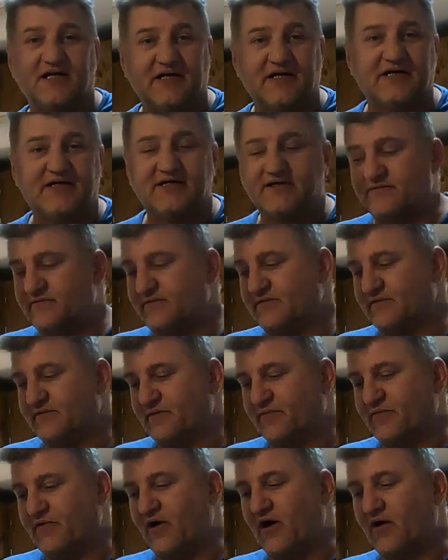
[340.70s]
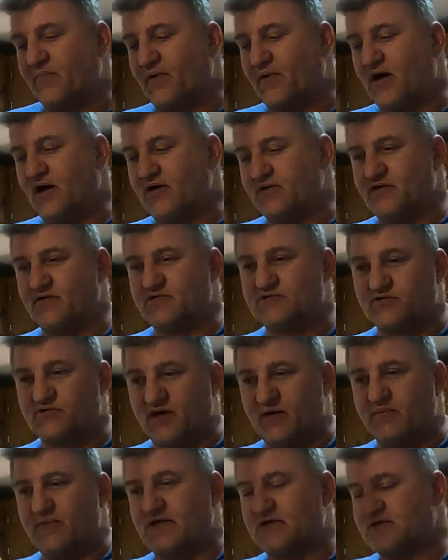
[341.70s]
cleaning the crock pot, you know,
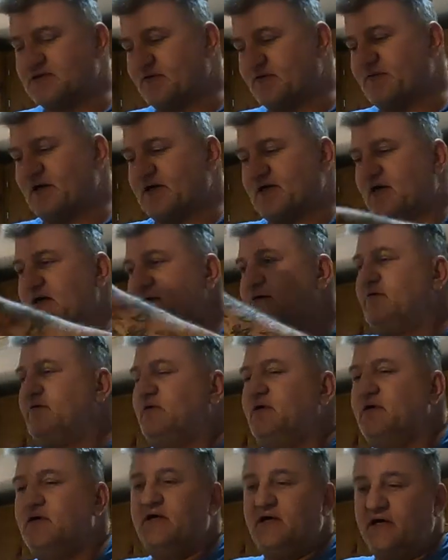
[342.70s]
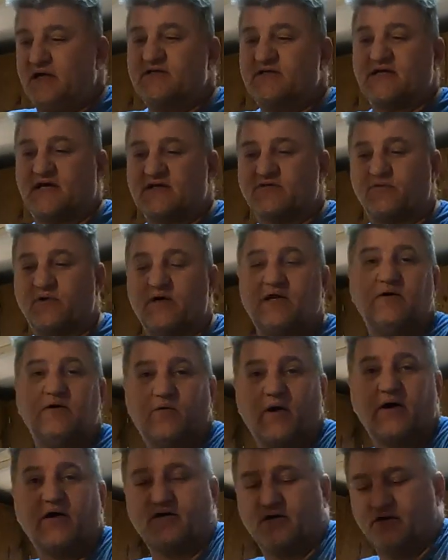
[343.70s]
scrubbing it and stuff like that. And these things really
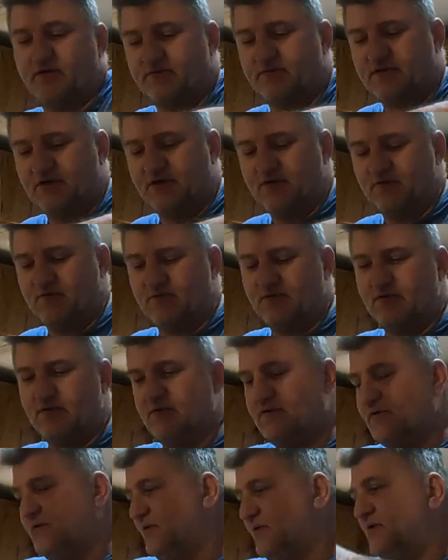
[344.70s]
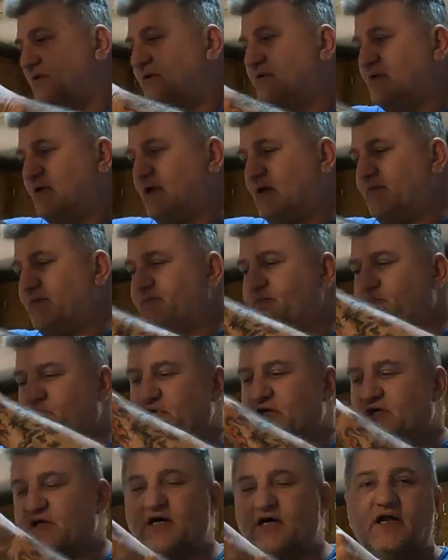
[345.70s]
work good too. Uh,
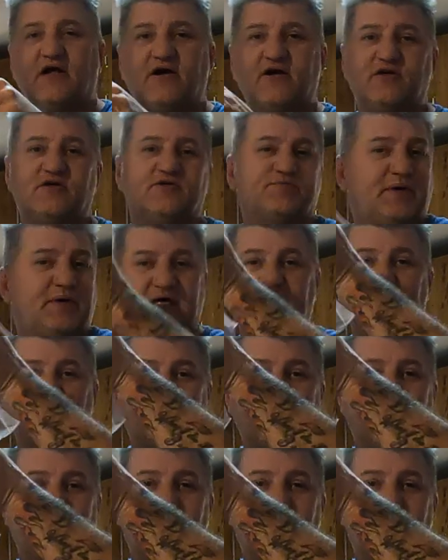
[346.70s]
when you get done, I could just pick it up